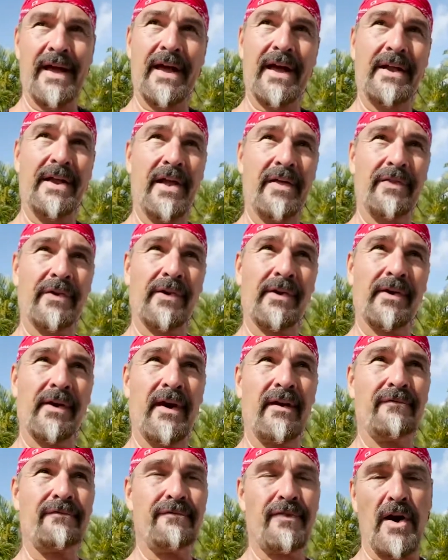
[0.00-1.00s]
another
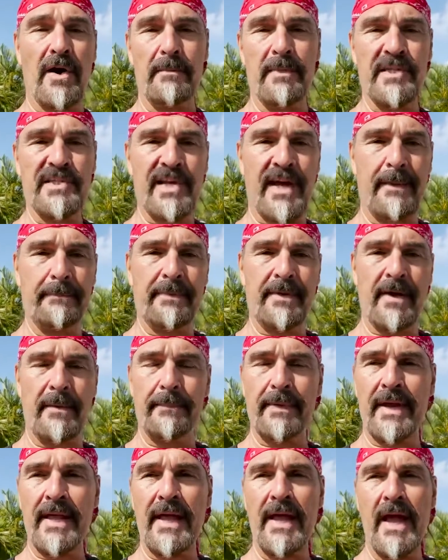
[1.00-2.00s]
pharma type
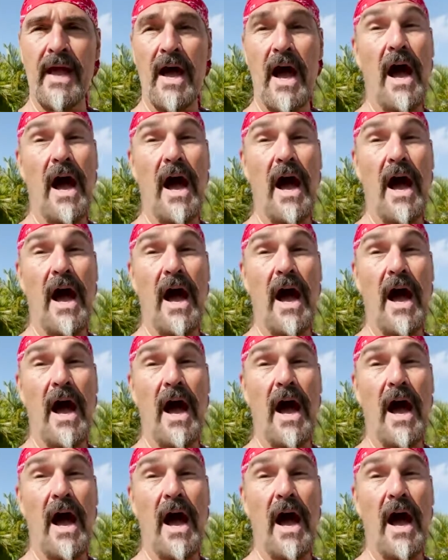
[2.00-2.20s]
company,